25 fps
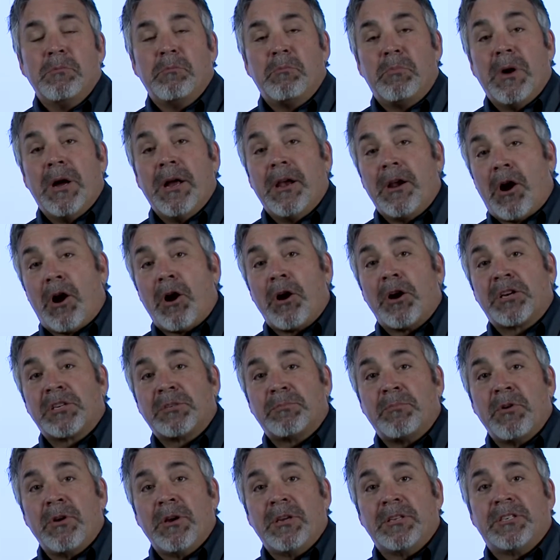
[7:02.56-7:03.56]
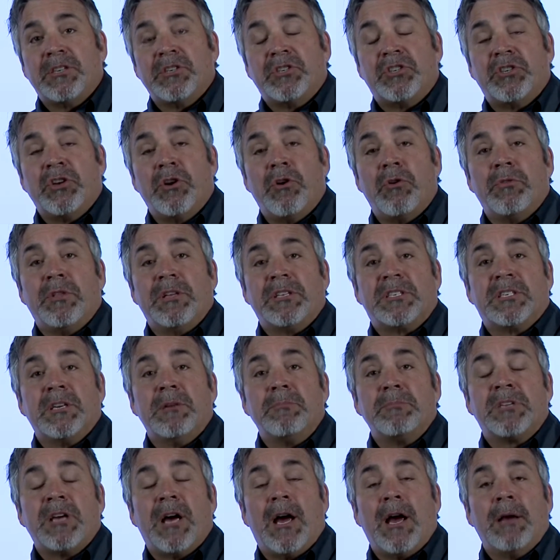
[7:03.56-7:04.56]
but our experience has shown that
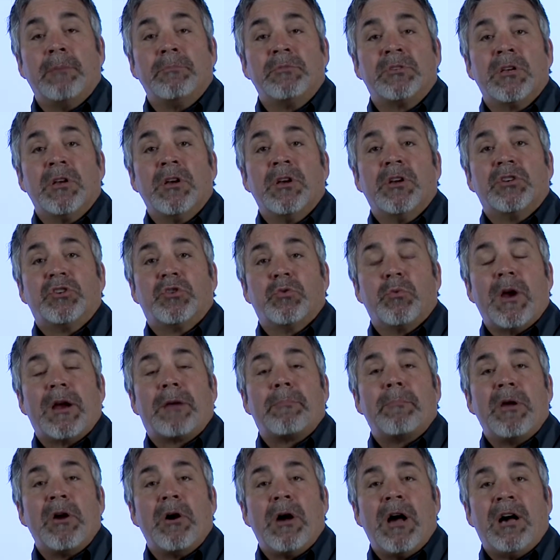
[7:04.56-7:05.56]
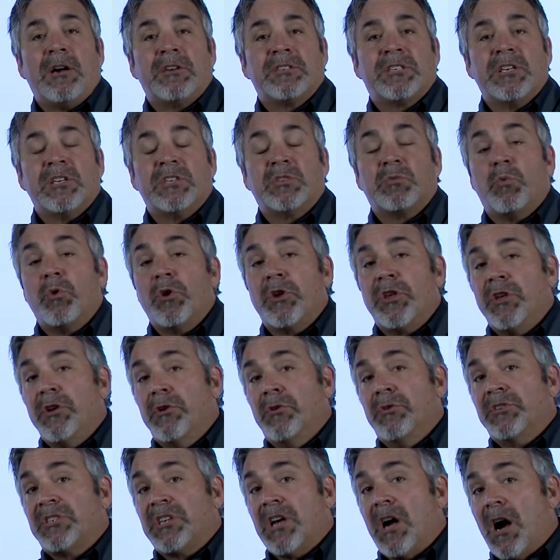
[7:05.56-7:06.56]
sometimes direct mail houses will
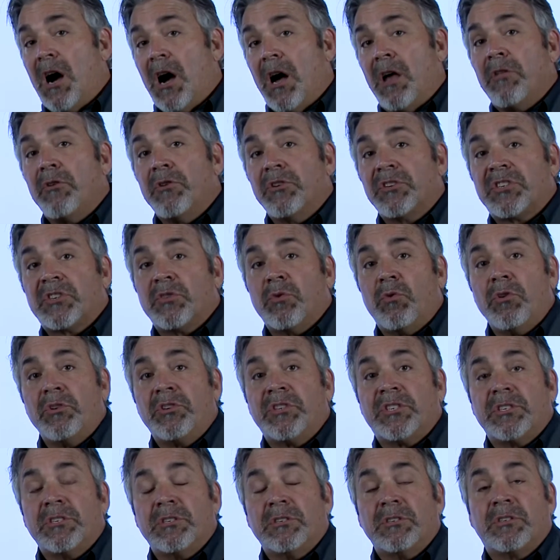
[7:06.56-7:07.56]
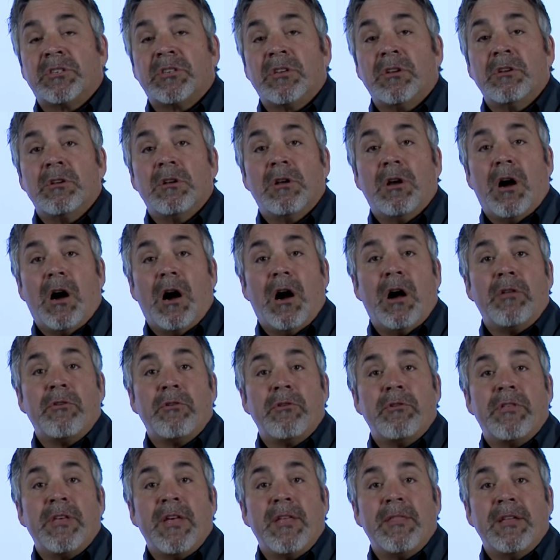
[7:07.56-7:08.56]
use other sources
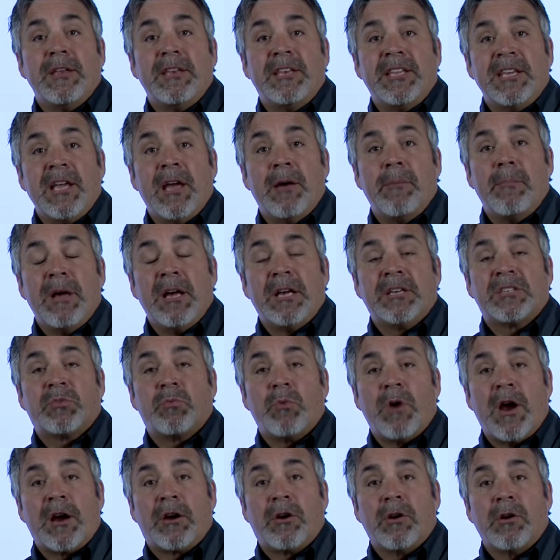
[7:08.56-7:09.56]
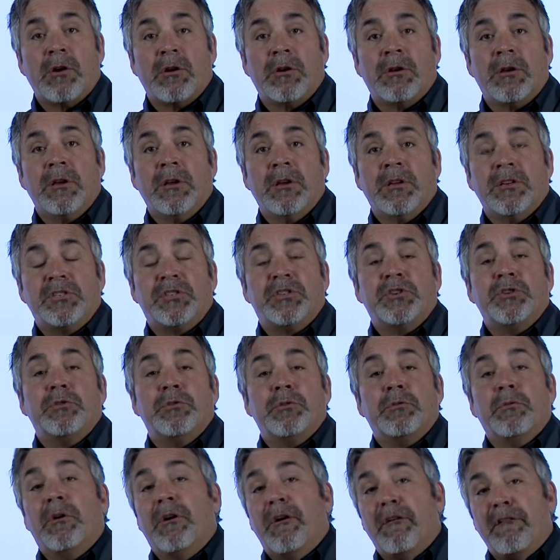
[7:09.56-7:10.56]
other than the DMS record
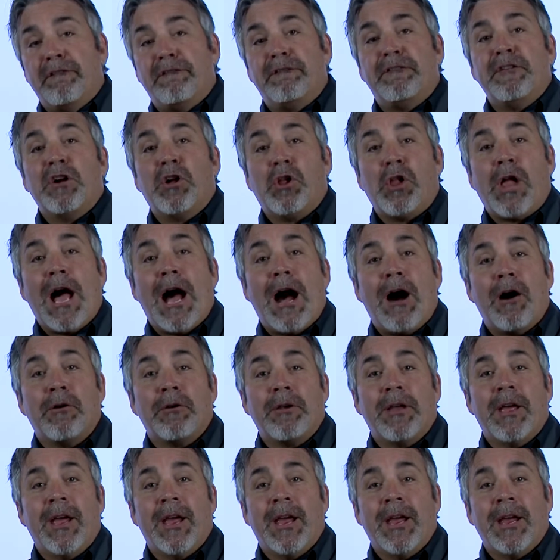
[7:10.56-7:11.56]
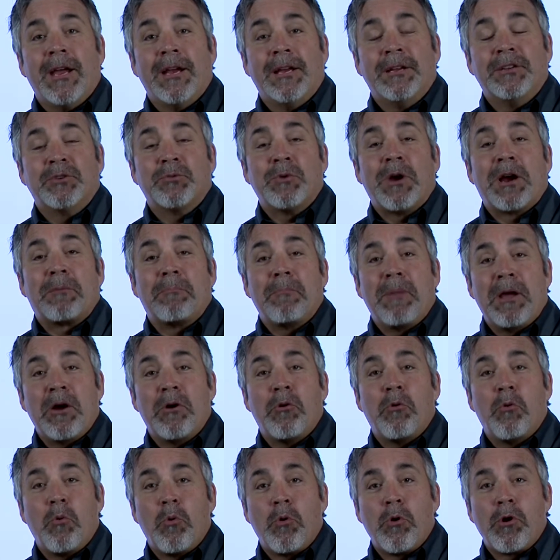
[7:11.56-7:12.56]
to fill out a direct
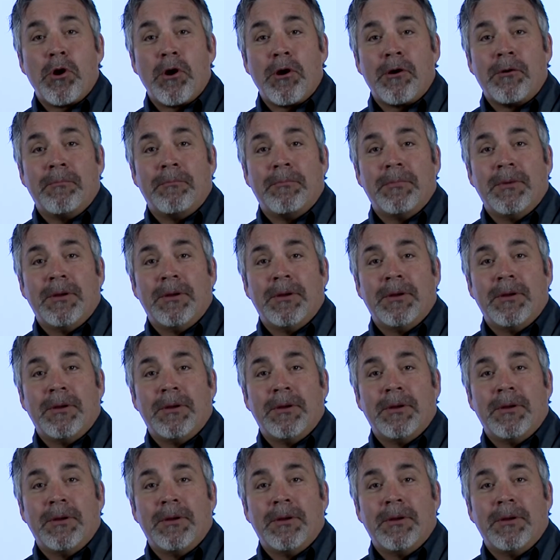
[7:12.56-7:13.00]
mail order.